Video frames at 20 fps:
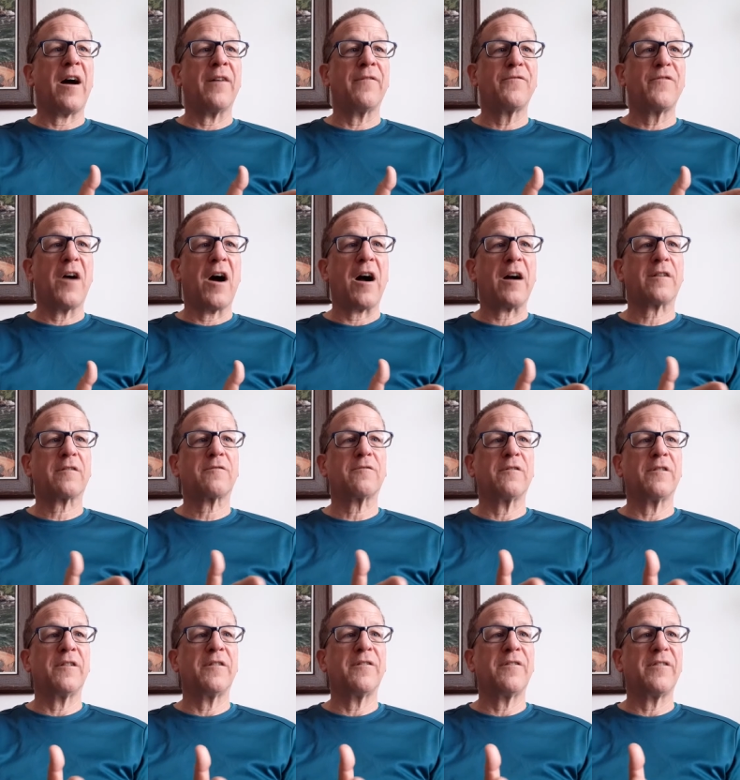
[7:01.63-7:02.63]
of
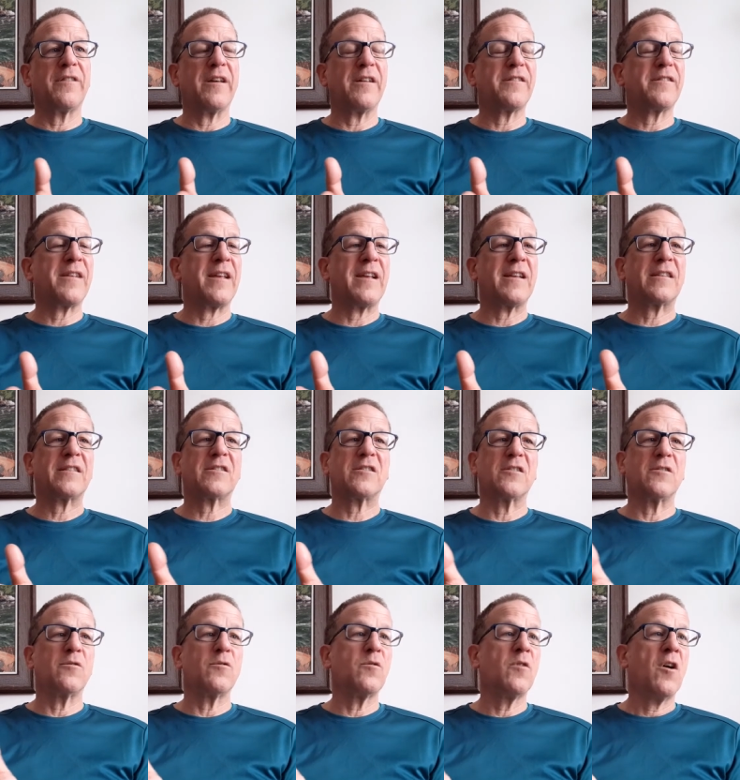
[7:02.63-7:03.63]
doctrine that takes
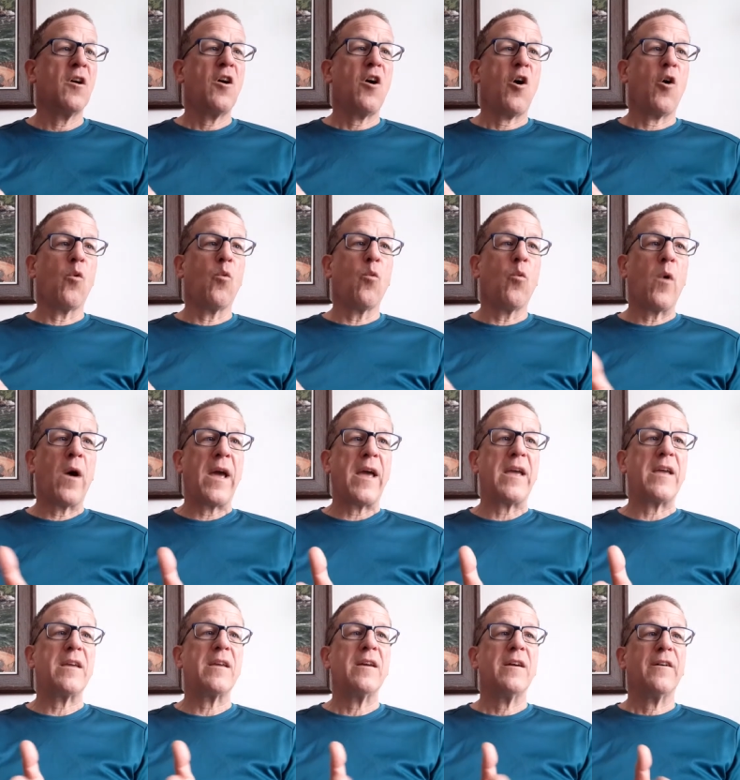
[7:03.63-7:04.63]
you
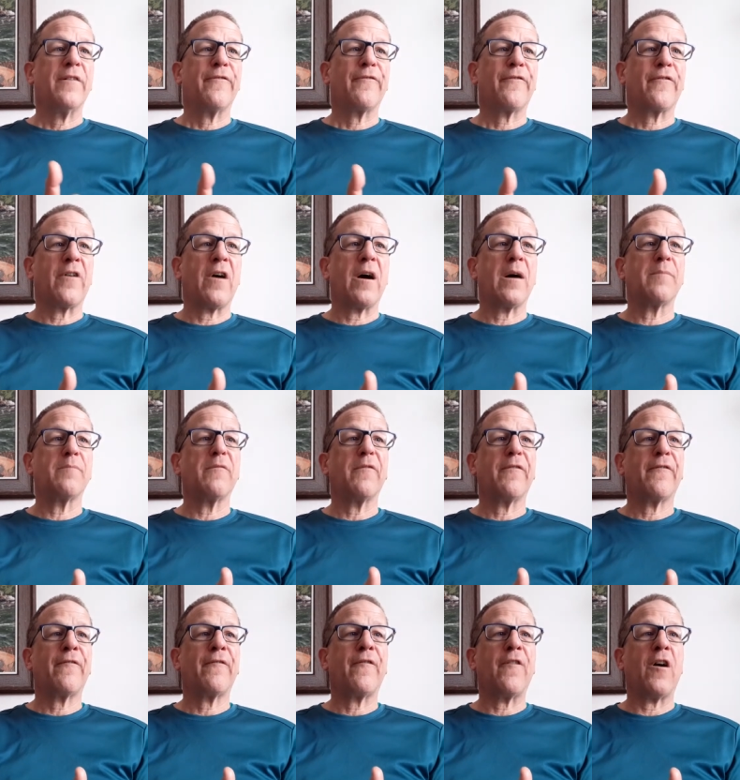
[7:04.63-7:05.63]
away from
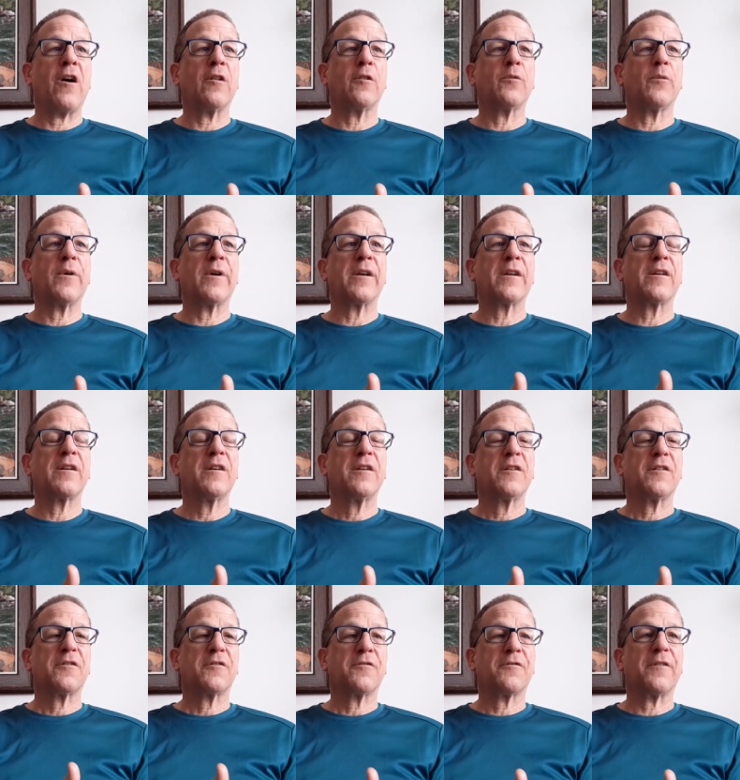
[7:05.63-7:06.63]
following
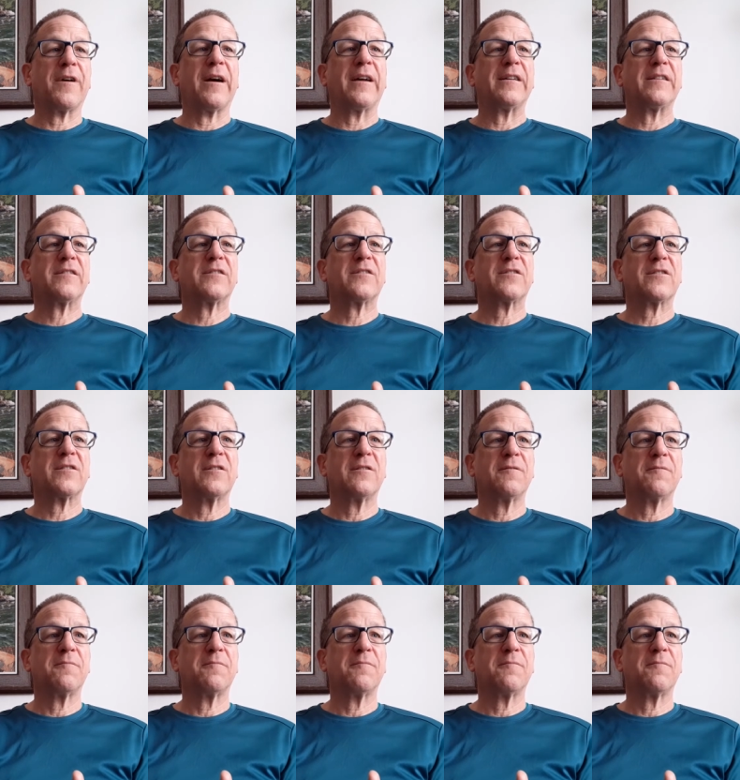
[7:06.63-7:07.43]
Christ.